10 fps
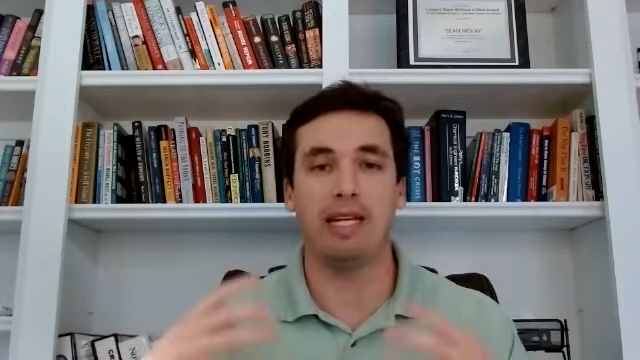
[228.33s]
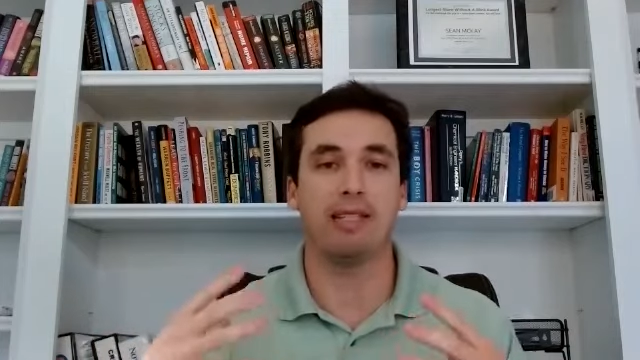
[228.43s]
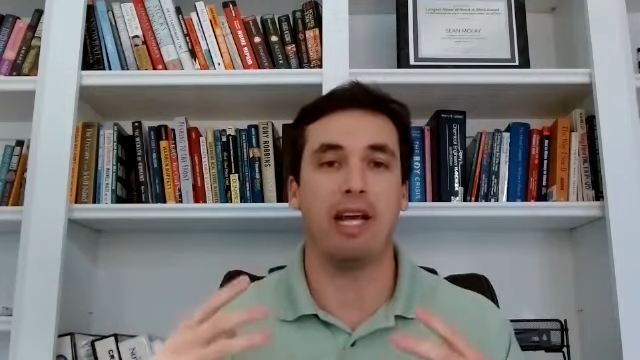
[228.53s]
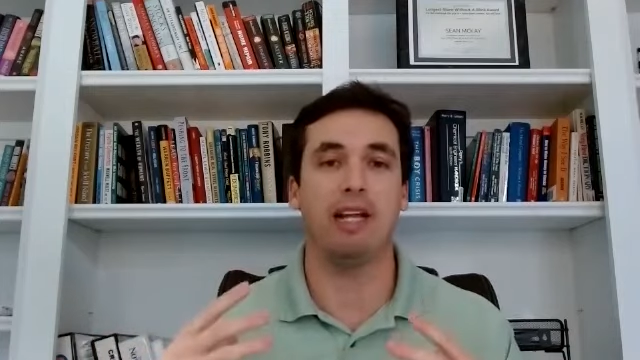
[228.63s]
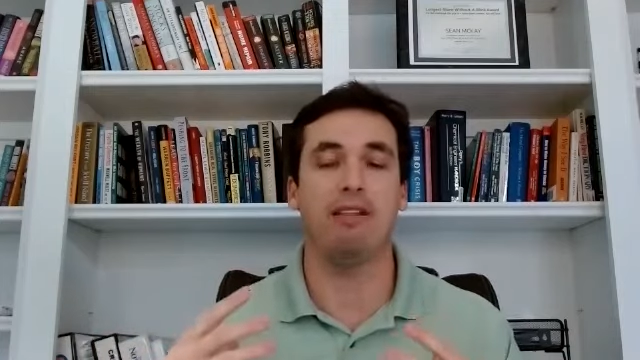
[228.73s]
It's
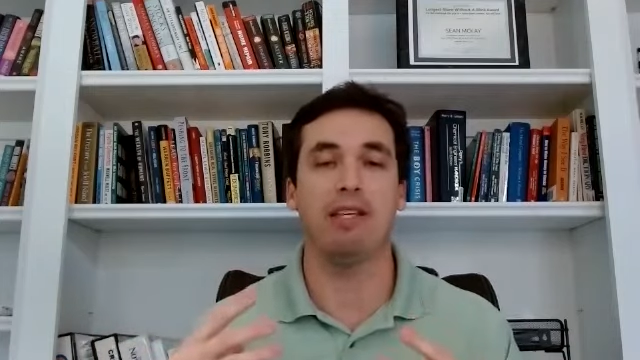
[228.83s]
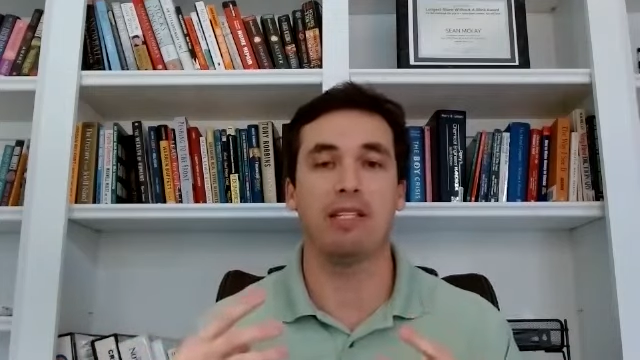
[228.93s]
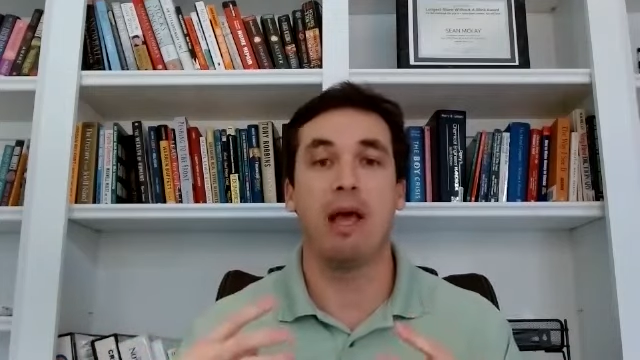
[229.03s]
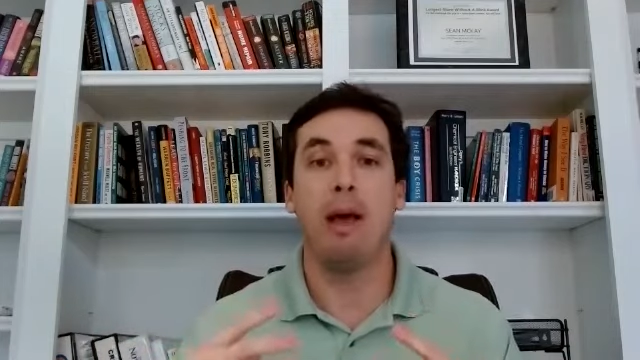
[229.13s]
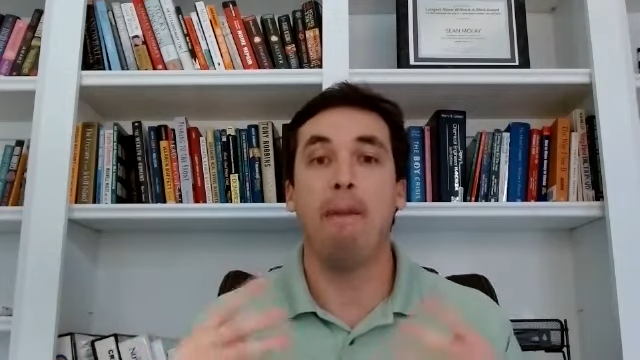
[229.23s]
kind of
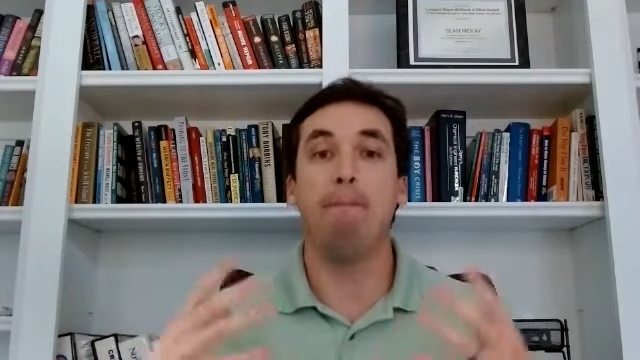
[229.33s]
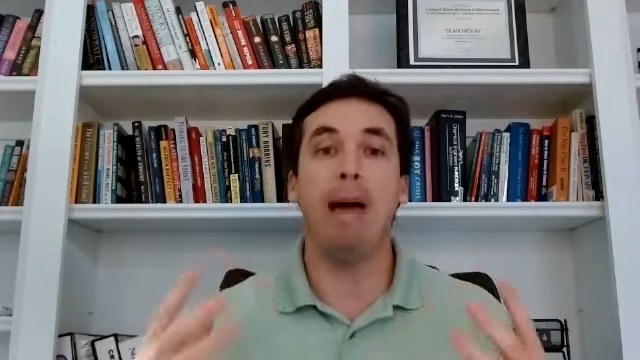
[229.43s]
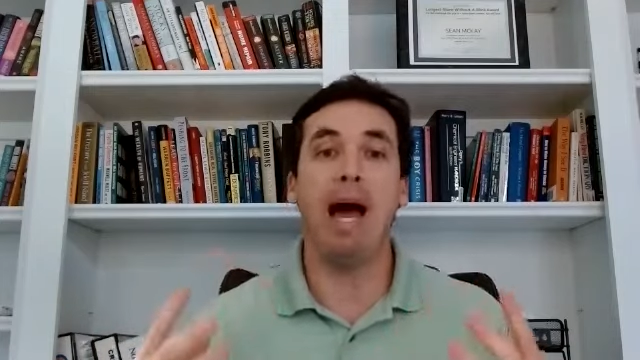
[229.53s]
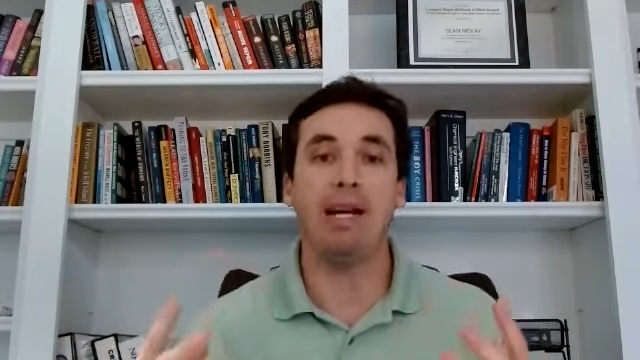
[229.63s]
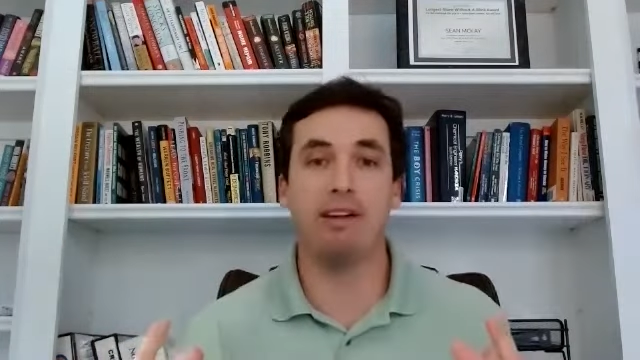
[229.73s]
this
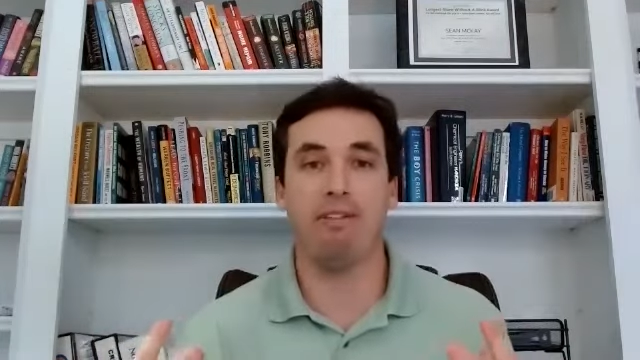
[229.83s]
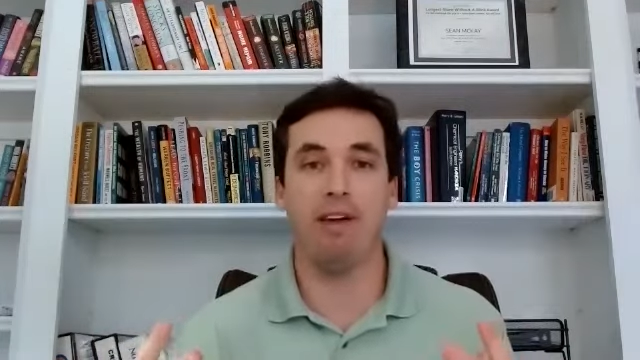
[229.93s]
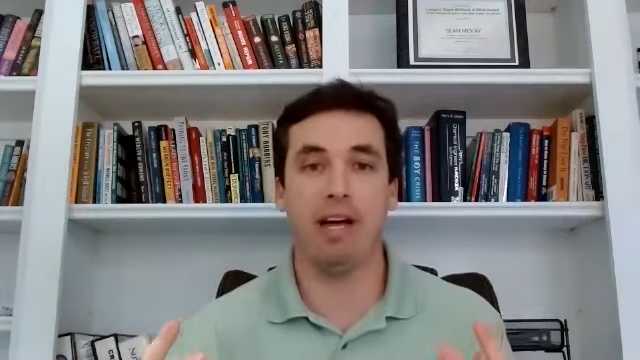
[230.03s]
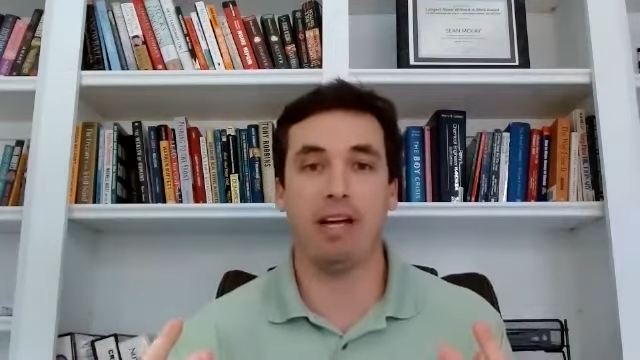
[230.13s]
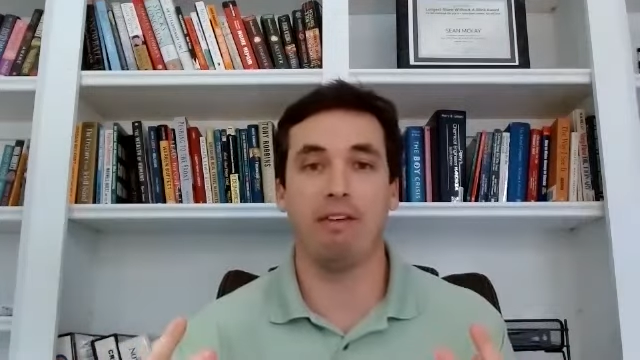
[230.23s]

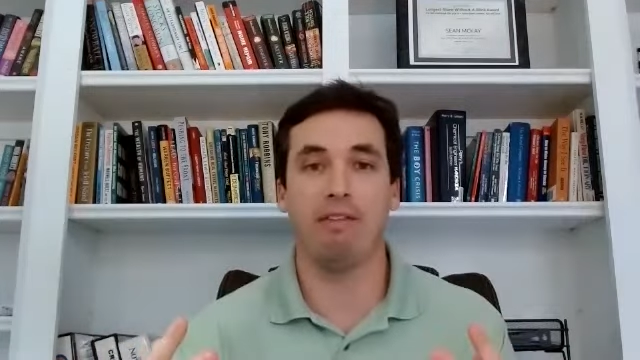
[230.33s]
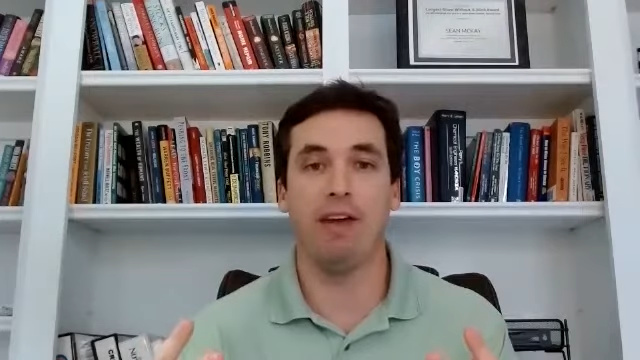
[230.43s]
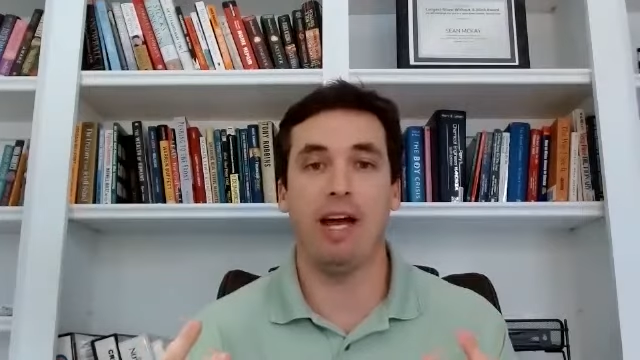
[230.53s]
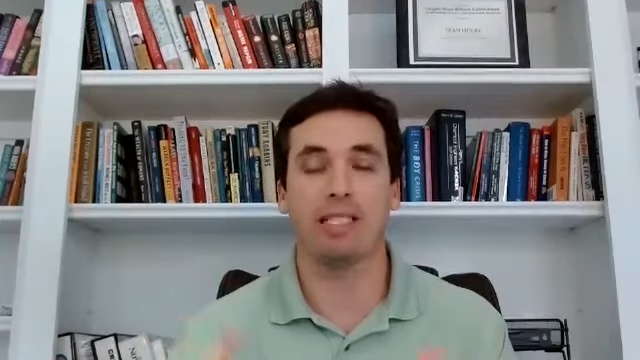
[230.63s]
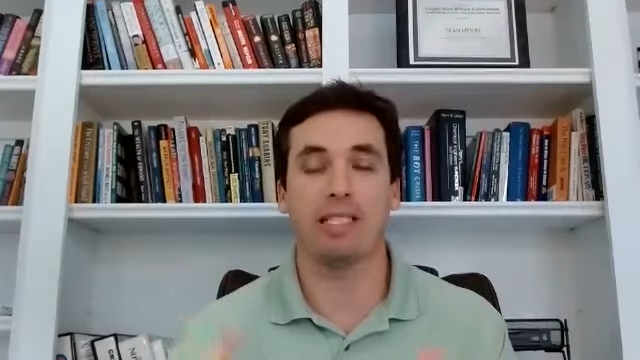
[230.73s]
magnifying
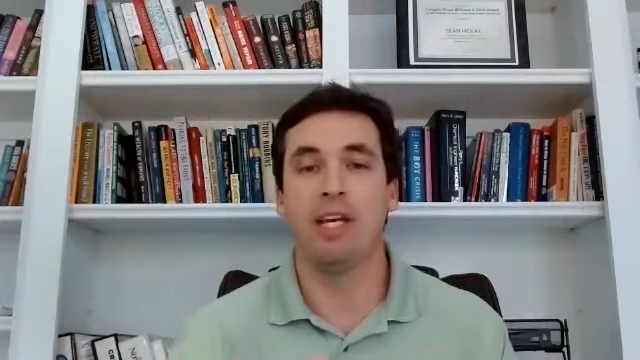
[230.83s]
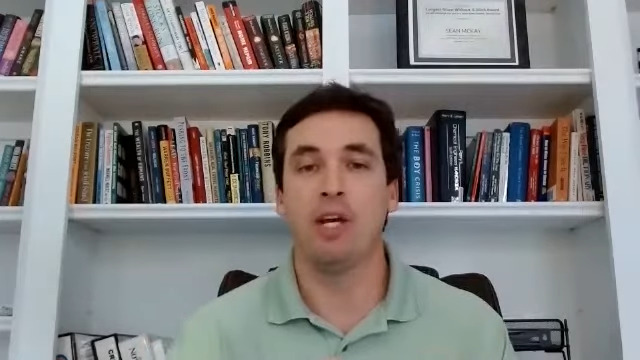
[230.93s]
effect